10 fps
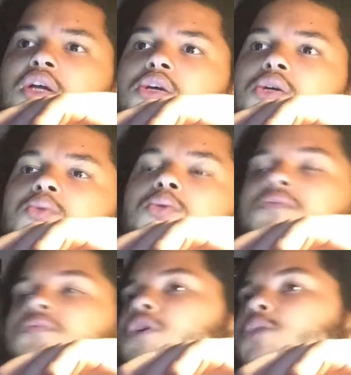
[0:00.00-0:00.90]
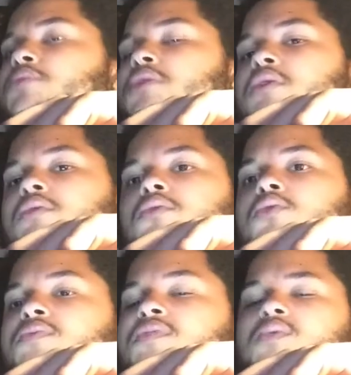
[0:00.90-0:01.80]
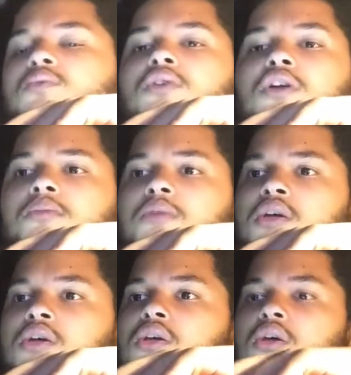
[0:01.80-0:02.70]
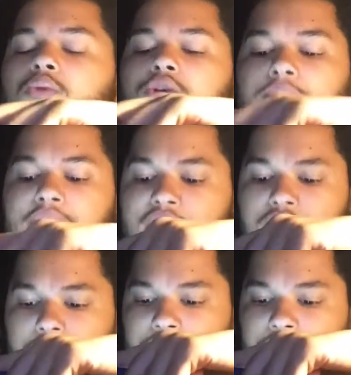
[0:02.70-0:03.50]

a crucifix roll up. They won the match.